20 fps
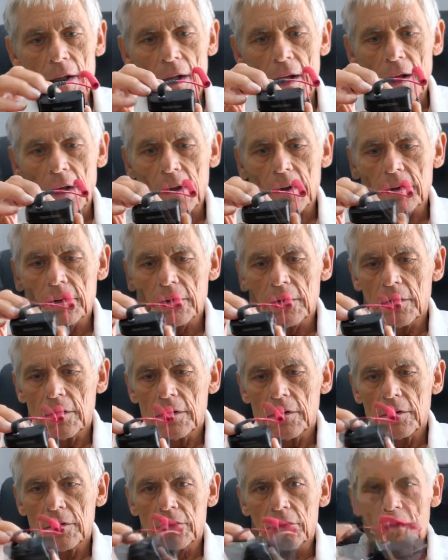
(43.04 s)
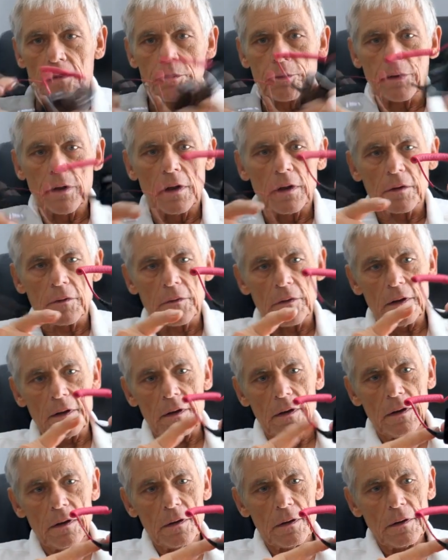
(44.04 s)
and just plug
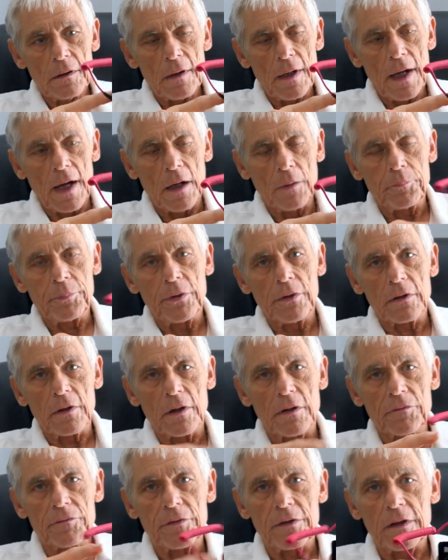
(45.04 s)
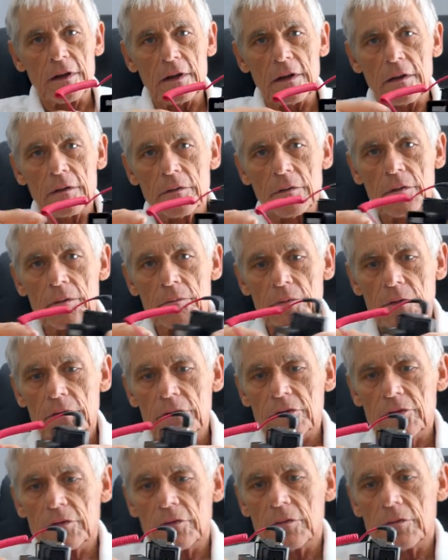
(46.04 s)
the output of the
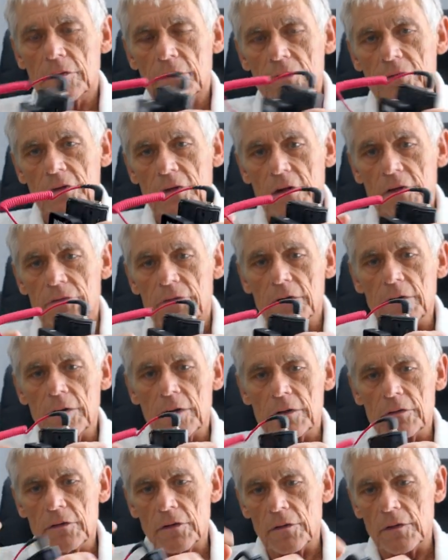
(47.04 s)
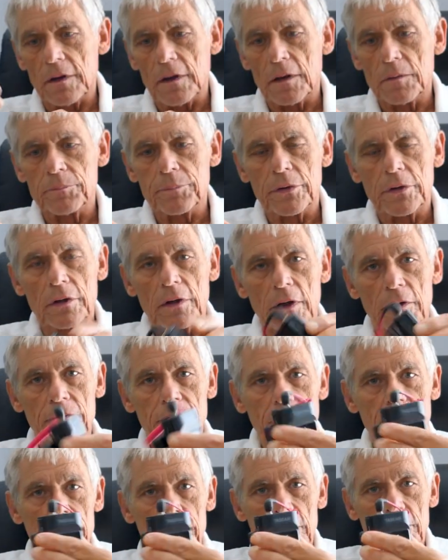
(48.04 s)
receiver into the input
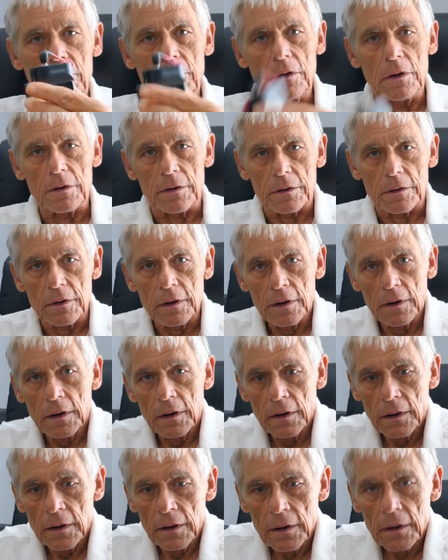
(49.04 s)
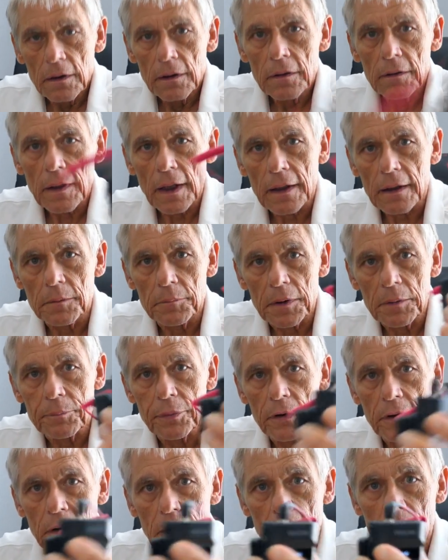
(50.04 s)
of the recorder. That can be
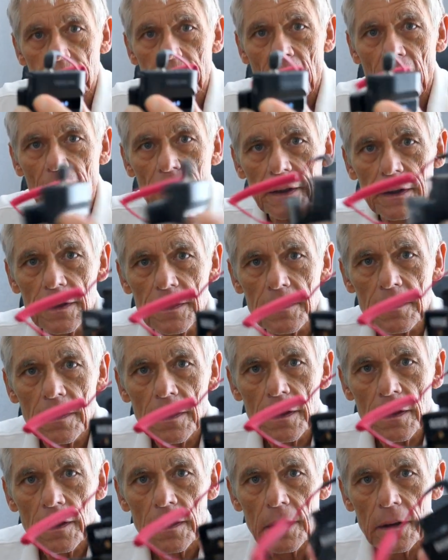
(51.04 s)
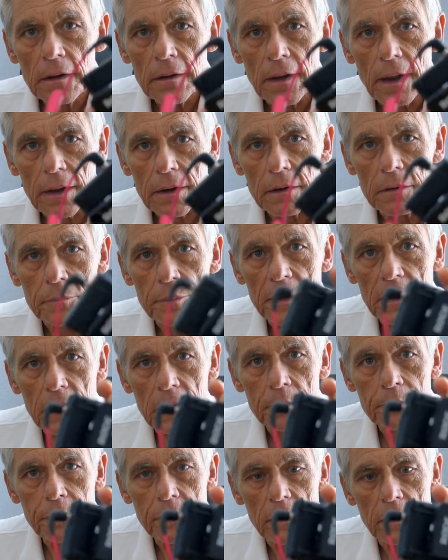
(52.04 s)
put in a pocket, that could
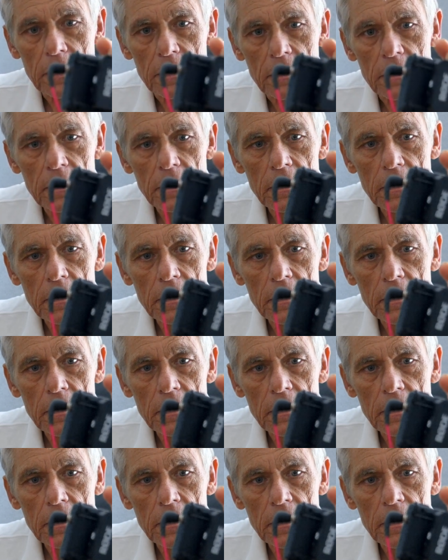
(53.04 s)
be put